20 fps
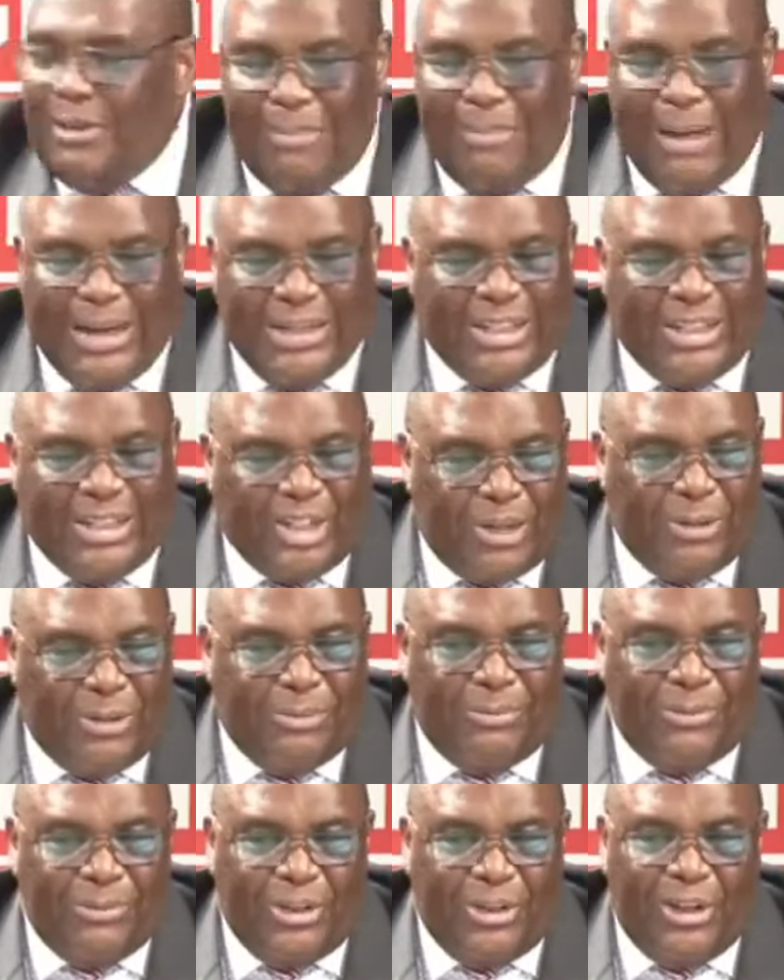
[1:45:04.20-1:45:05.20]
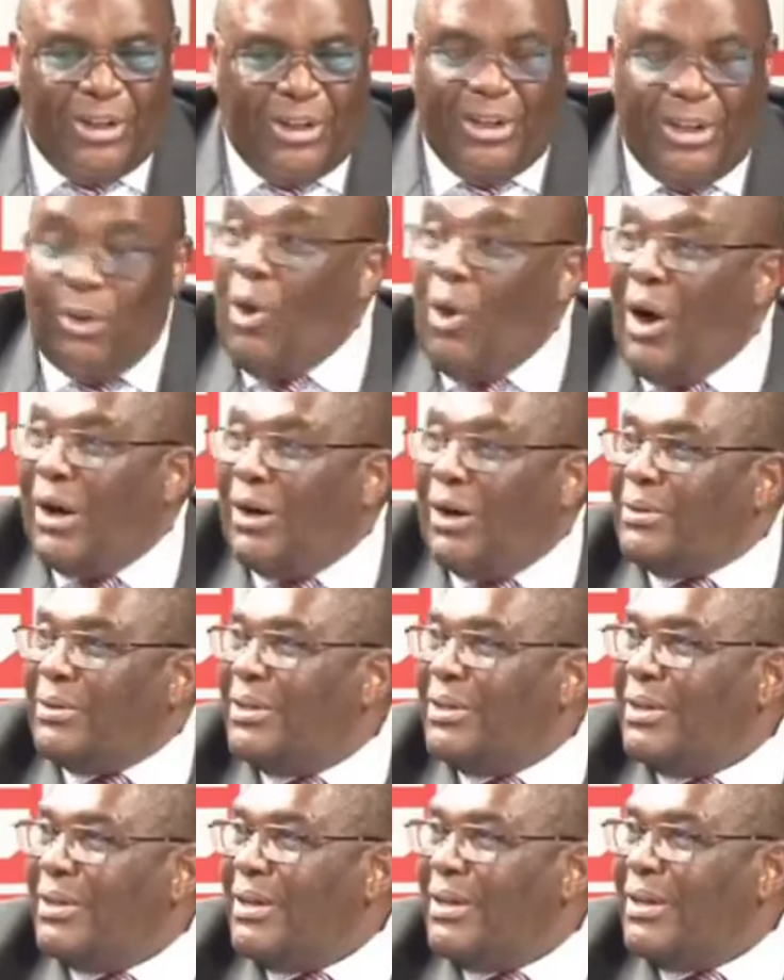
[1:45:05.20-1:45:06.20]
my team in the world
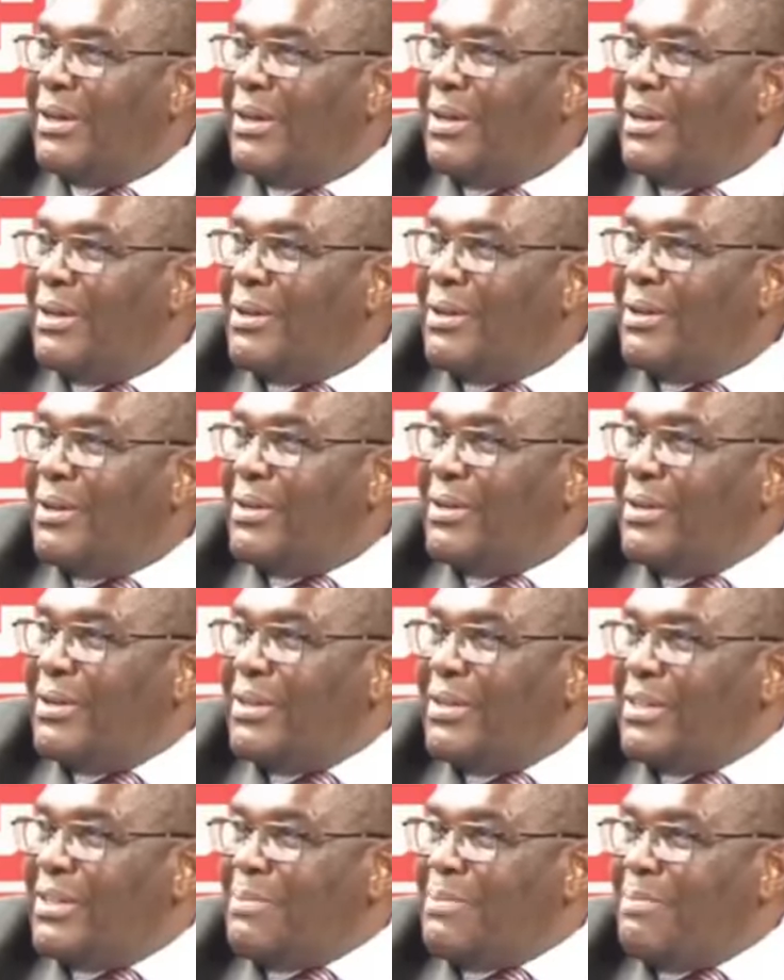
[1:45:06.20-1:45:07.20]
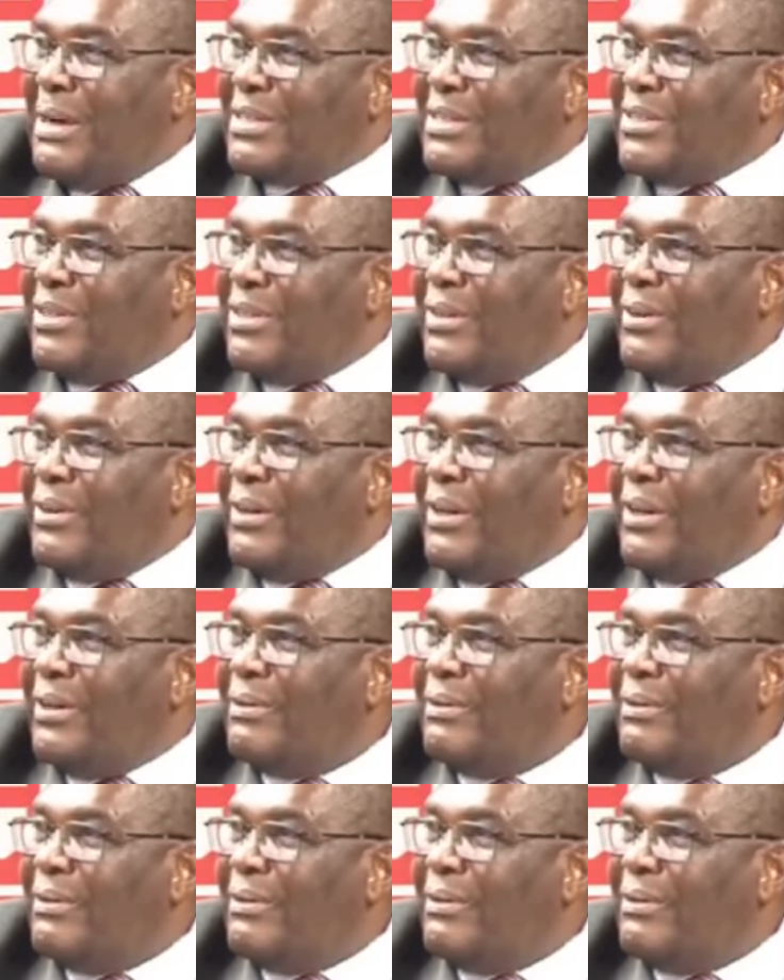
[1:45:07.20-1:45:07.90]
is Barcelona.